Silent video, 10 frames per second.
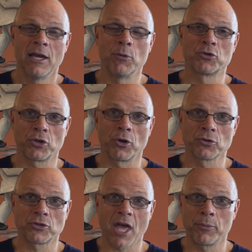It was
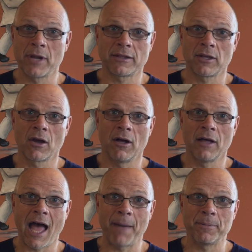Thursday when that thing all
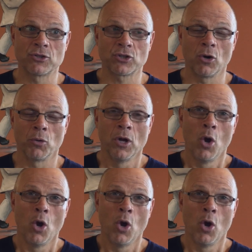happened, so